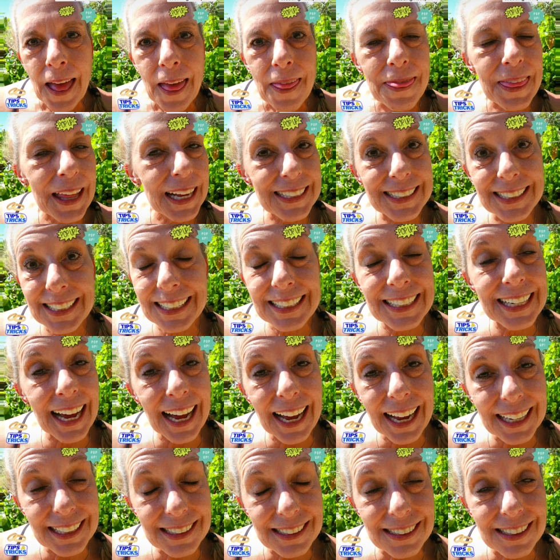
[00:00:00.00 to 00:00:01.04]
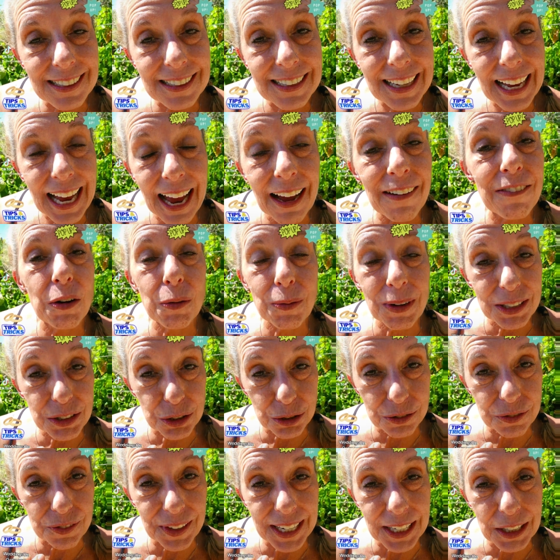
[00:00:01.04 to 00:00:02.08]
They did not have a
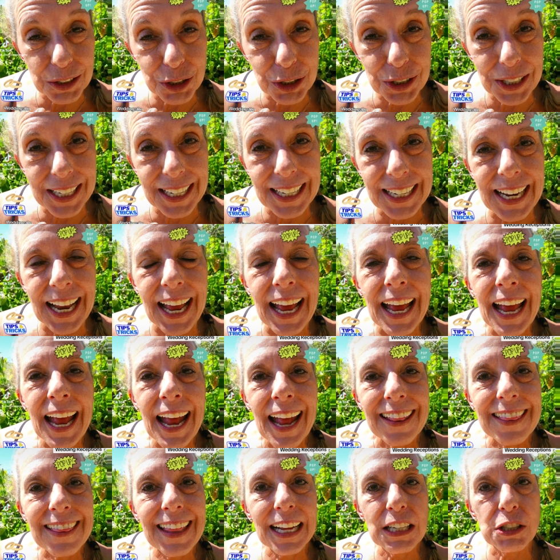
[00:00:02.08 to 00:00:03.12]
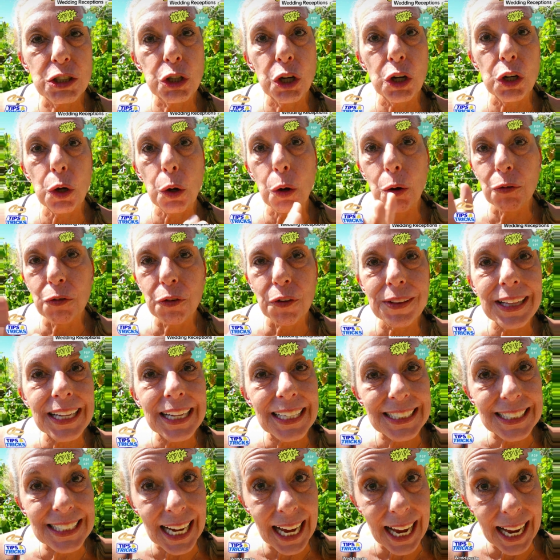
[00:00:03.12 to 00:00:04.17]
reservation. They took over the
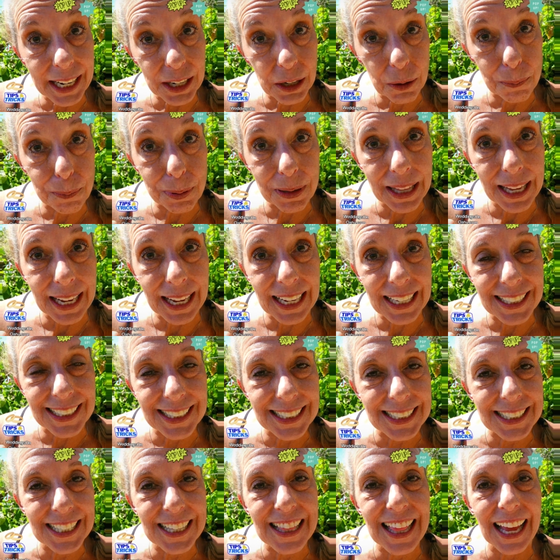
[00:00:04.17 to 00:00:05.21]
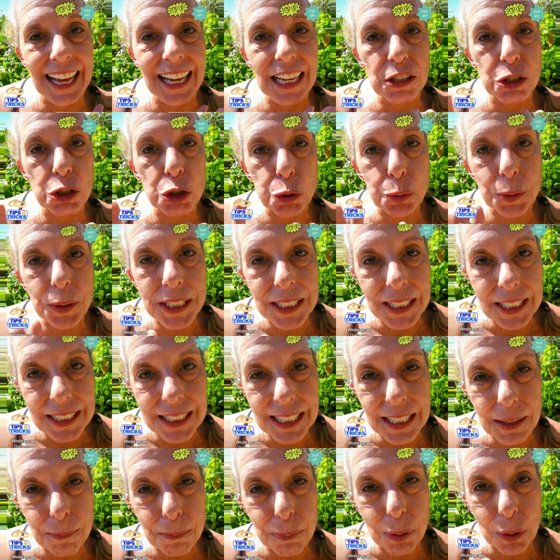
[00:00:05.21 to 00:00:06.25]
entire place. They treated
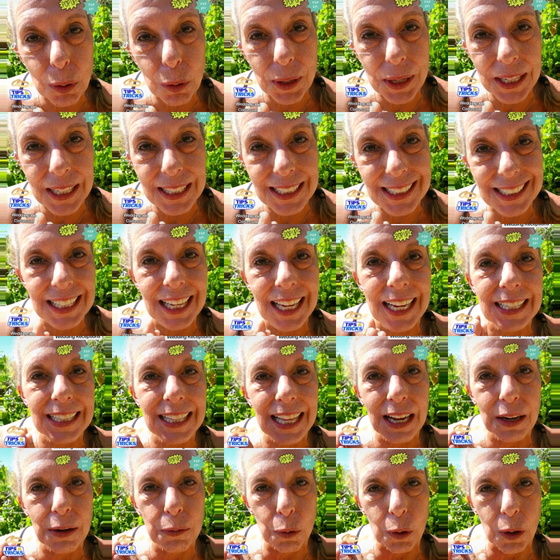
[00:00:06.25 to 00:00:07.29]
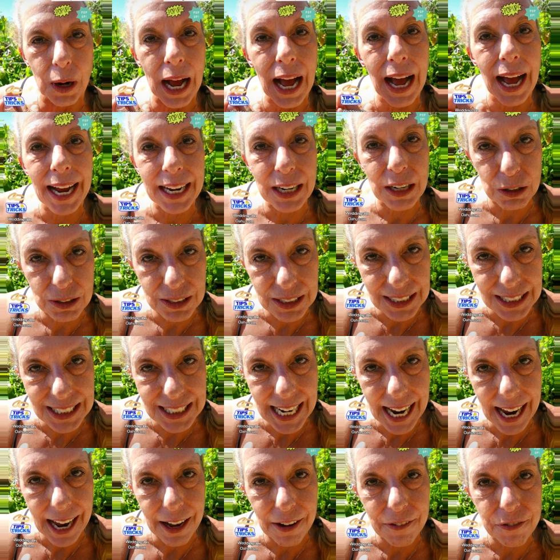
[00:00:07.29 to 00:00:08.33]
the employees like they were hired
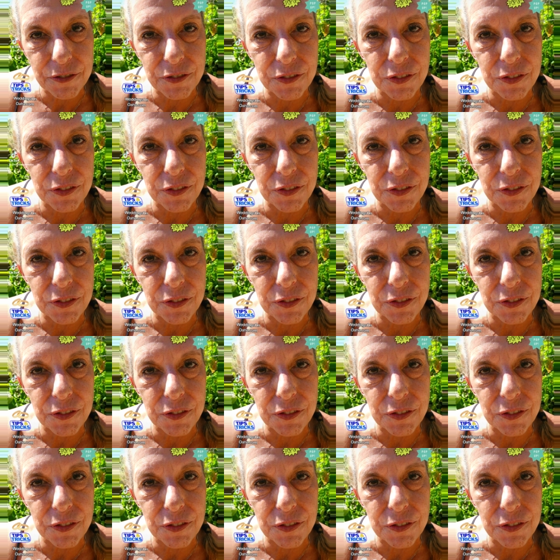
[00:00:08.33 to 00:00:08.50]
staff